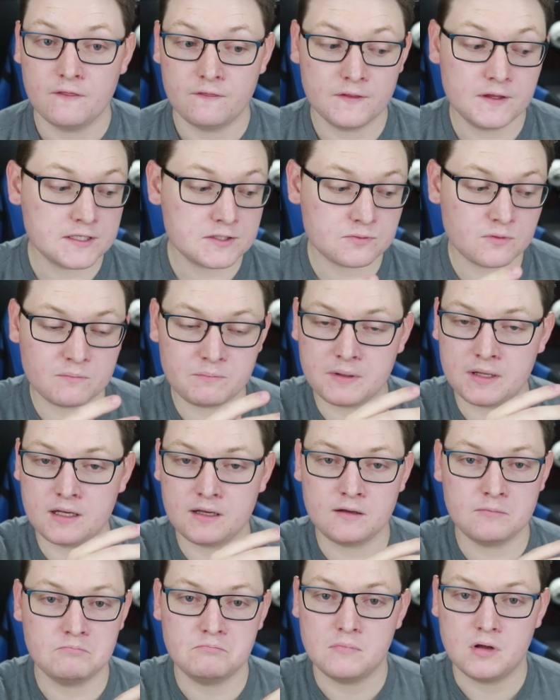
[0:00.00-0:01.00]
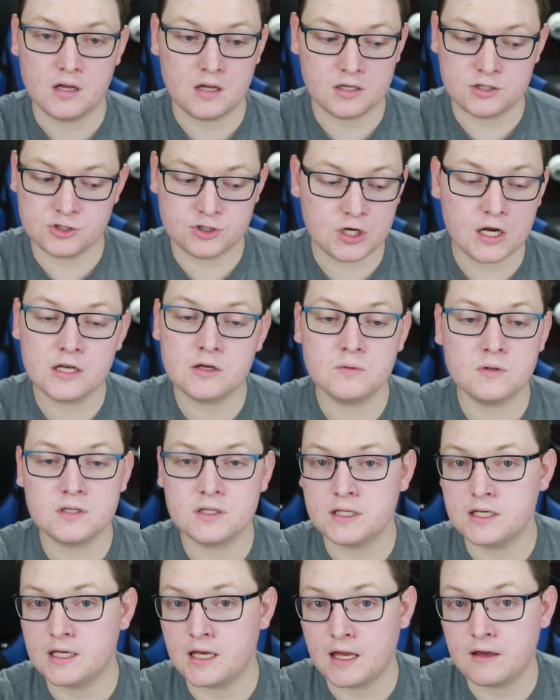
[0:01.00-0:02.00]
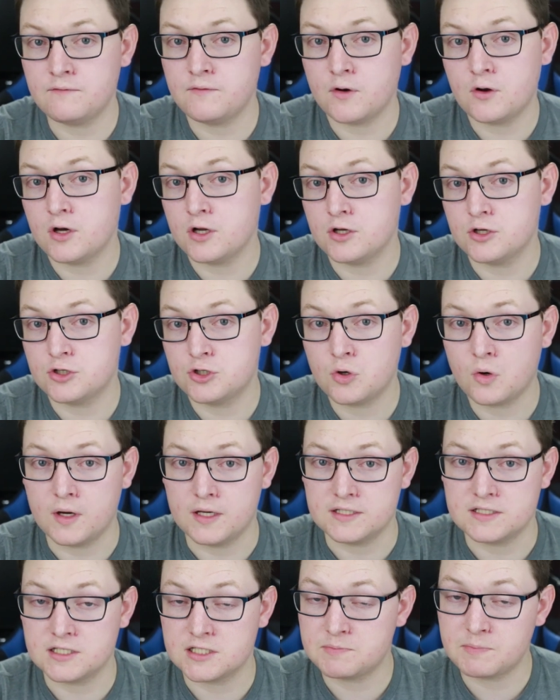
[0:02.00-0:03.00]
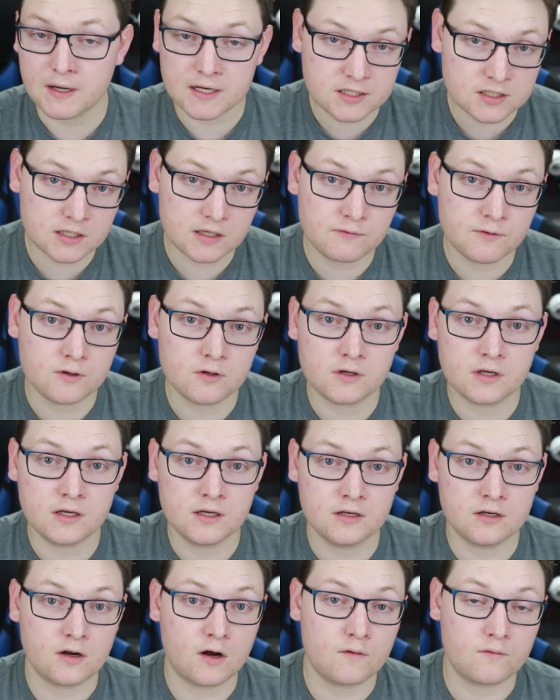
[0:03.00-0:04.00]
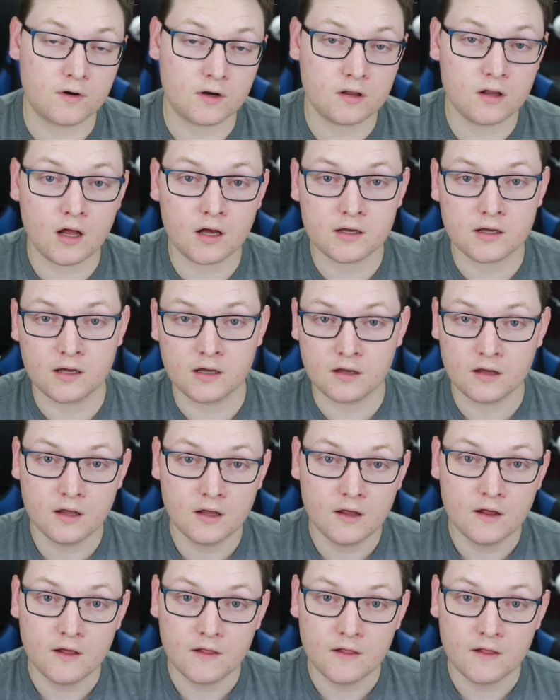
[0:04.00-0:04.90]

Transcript: this would be genuinely a very good choice, especially if you're looking into overclocking.